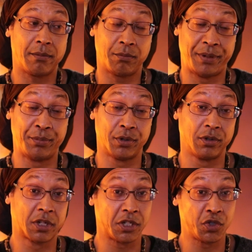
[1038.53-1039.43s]
People don't
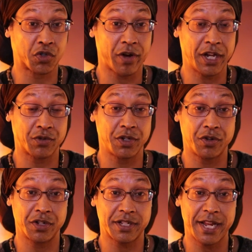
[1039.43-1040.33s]
look at you strange when you're
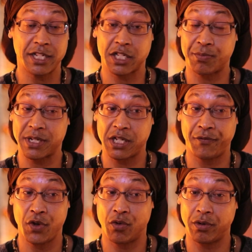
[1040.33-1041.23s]
in the States, especially if
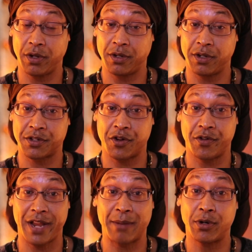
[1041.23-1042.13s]
you're in certain
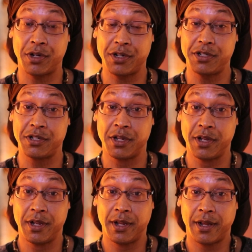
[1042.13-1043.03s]
neighborhoods.
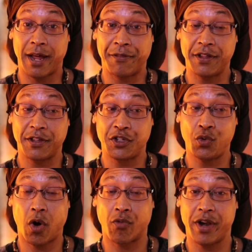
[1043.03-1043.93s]
I think that you
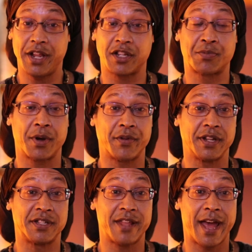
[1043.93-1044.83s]
already
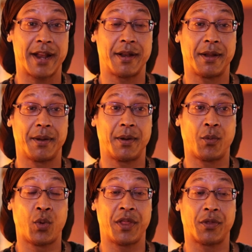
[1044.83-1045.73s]
experience that.
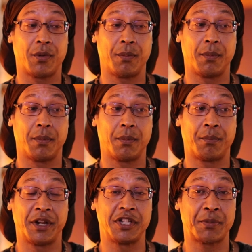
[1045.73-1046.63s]

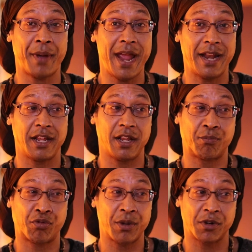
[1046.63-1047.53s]
But in Japan, it
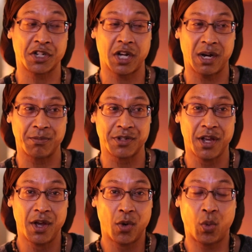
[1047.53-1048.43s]
pretty much comes
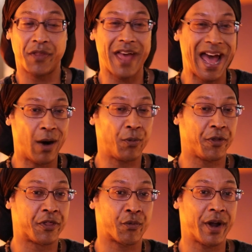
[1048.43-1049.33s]
without the
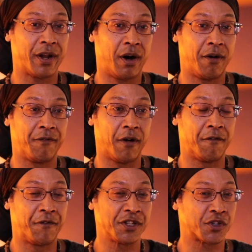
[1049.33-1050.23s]
threat of
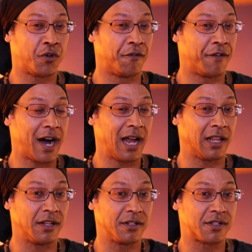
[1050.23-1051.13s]
physical
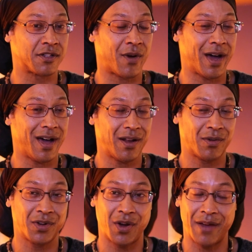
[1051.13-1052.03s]
violence. So I
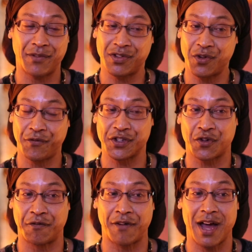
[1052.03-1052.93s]
don't know, if there's no
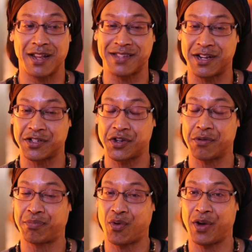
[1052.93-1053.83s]
physical violence, at a certain
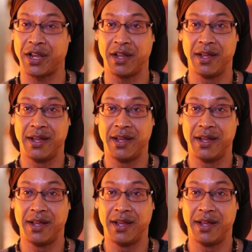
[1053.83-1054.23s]
point,